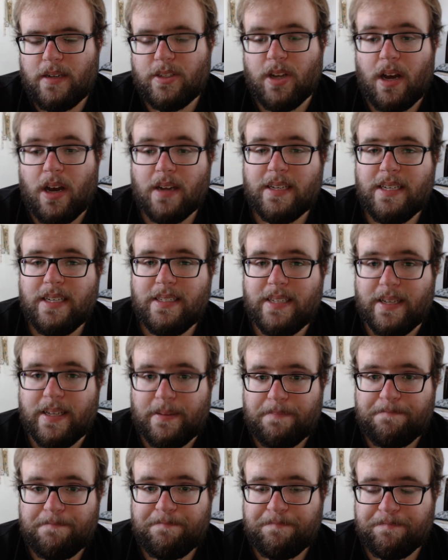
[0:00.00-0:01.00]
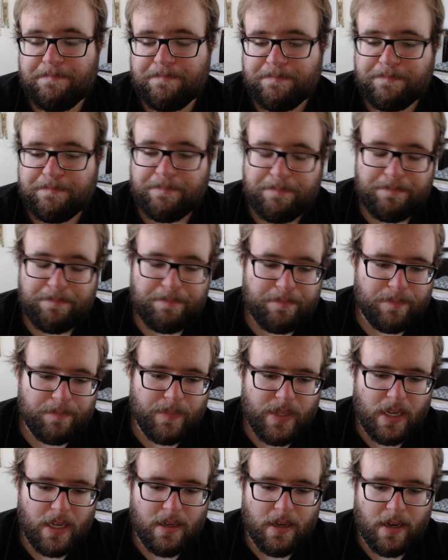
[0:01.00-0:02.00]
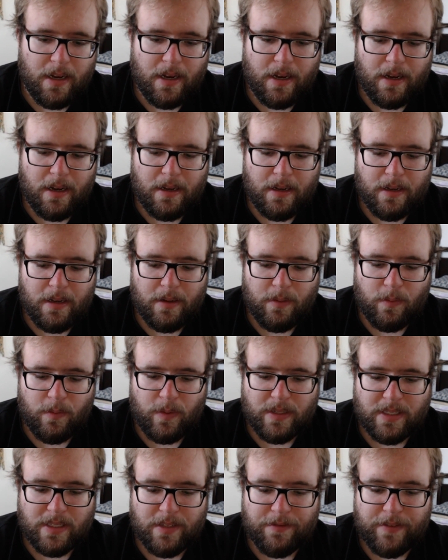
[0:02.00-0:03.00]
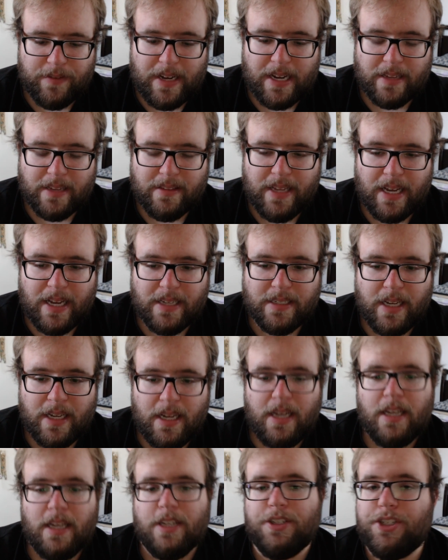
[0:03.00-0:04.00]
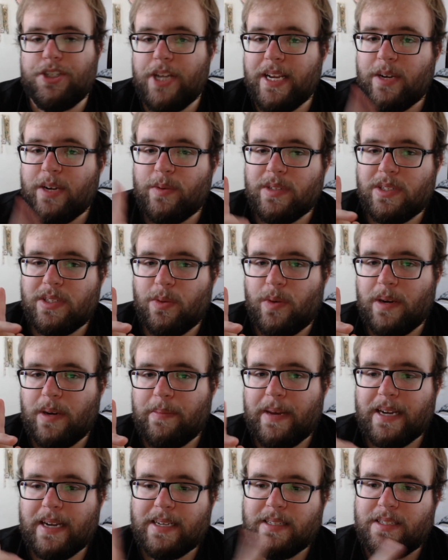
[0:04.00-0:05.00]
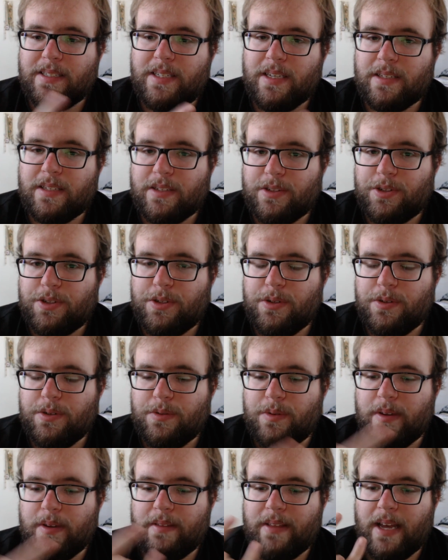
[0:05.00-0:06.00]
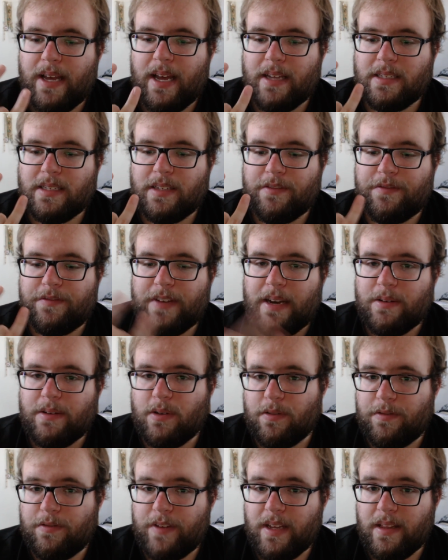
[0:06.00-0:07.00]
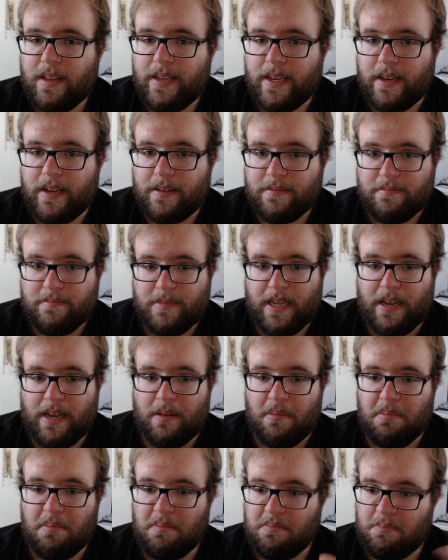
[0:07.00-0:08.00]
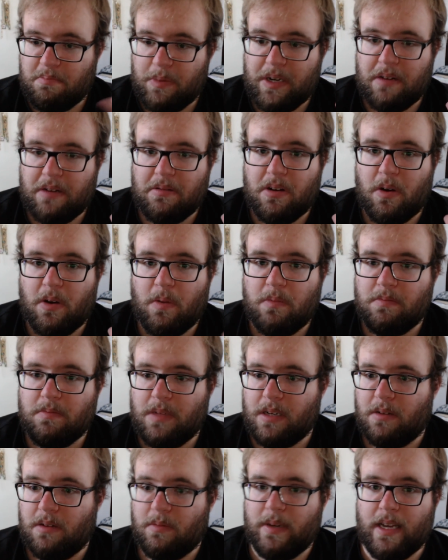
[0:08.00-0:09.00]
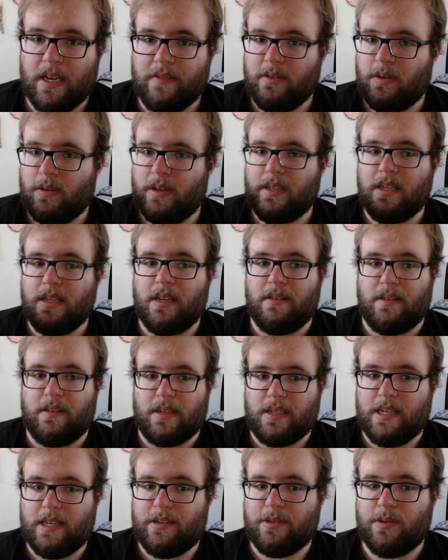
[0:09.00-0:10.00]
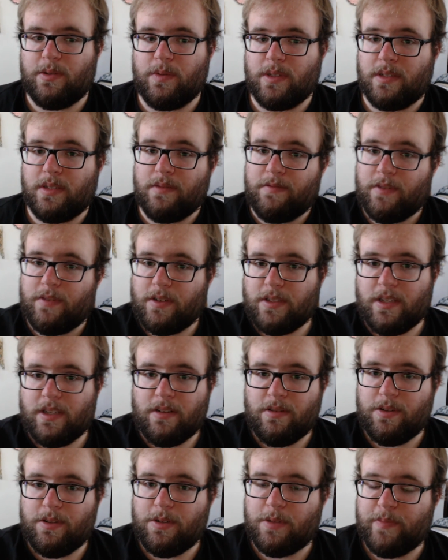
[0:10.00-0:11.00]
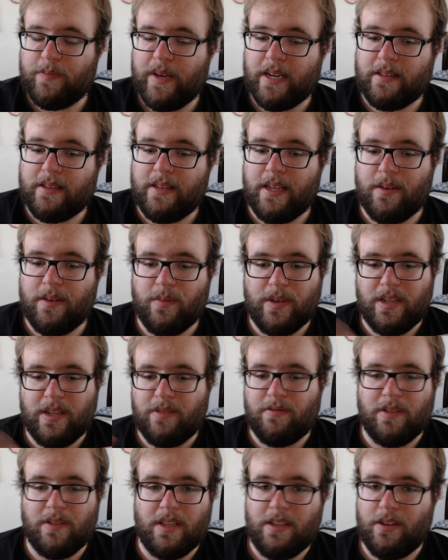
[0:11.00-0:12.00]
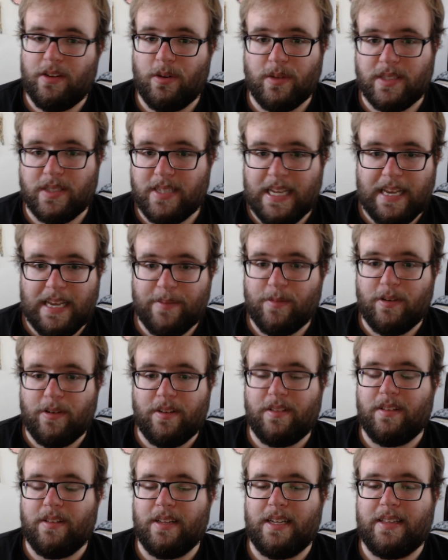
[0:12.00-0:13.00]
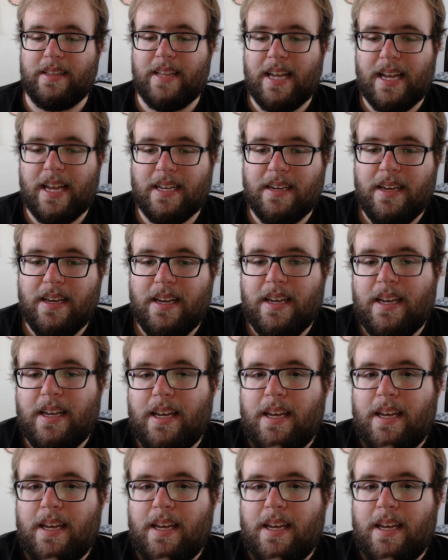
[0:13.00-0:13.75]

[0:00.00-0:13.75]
Talking Dead was the fact that Jake was the one back in season 2 that found Ophelia. Now, we don't know, we have no idea. The character was first introduced back then. We didn't really know his name or anything like that.